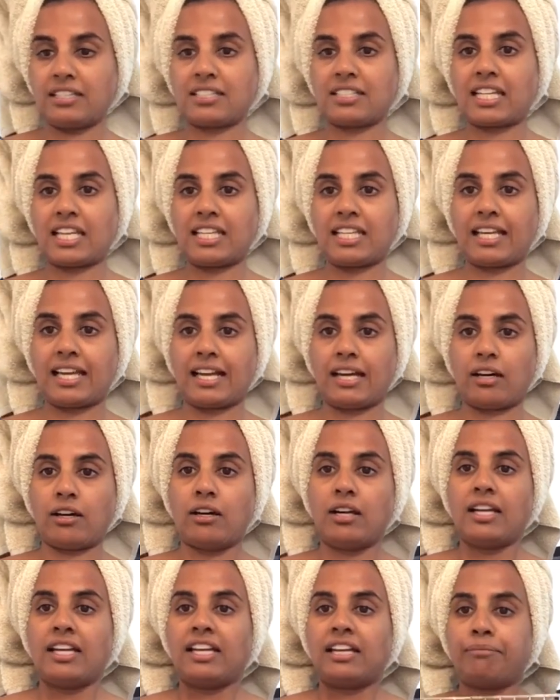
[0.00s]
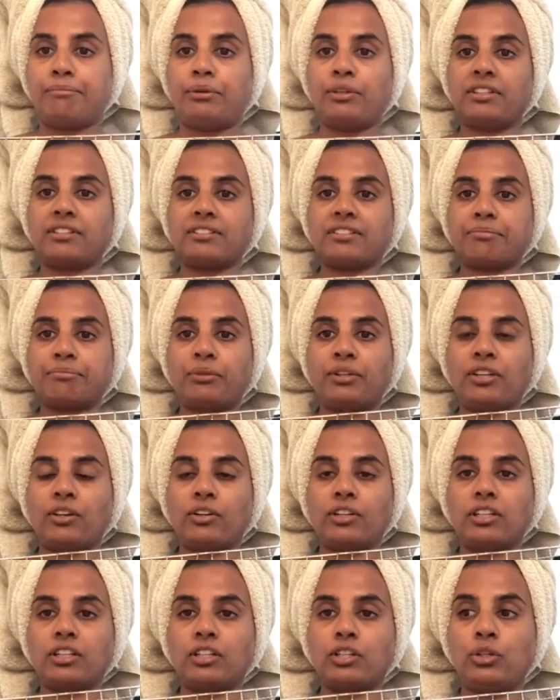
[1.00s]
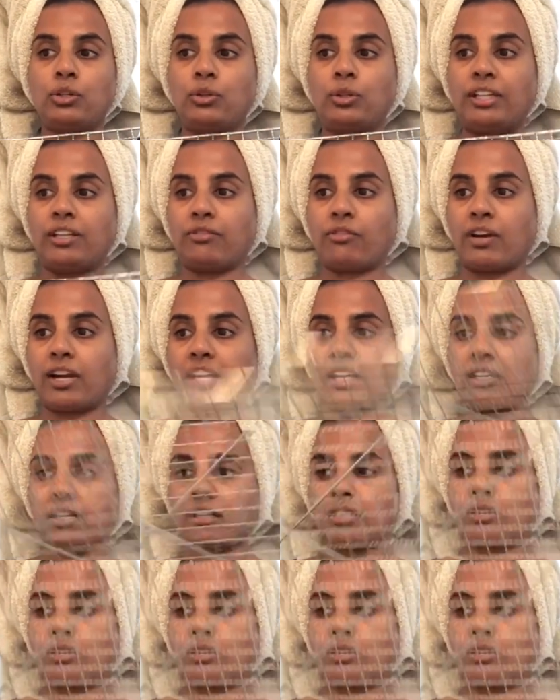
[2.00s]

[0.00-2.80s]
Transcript: Take it out, put it on a cooling rack,